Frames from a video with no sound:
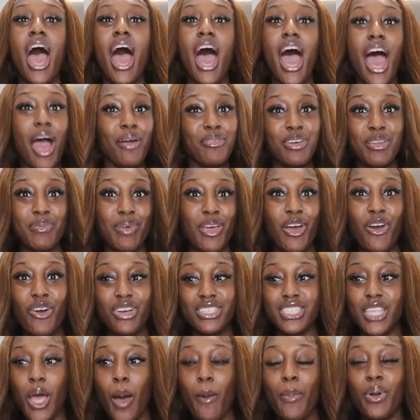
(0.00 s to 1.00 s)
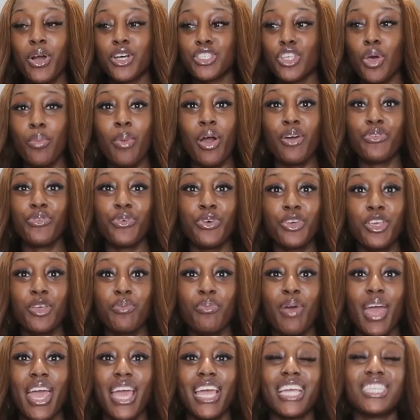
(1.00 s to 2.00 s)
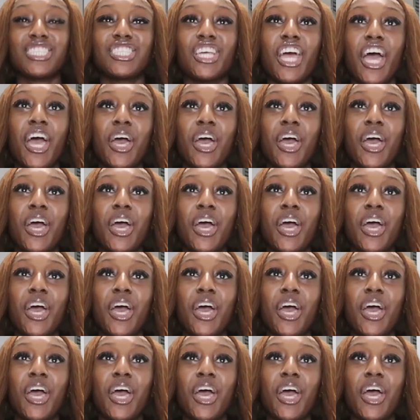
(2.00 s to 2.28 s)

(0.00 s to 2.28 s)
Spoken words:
I'm gonna make oxtail, because on my For You page,